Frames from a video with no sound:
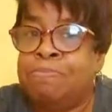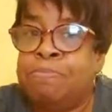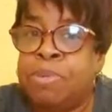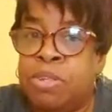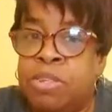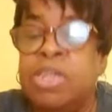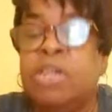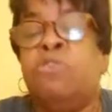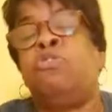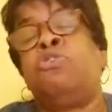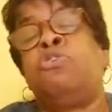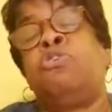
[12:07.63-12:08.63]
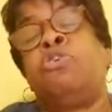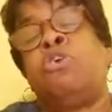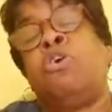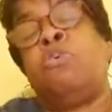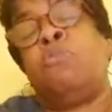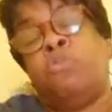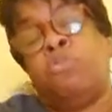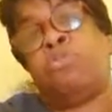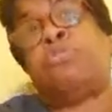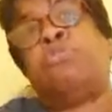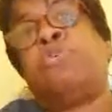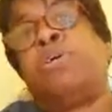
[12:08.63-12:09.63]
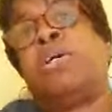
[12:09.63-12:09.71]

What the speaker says: but still, you can go into a store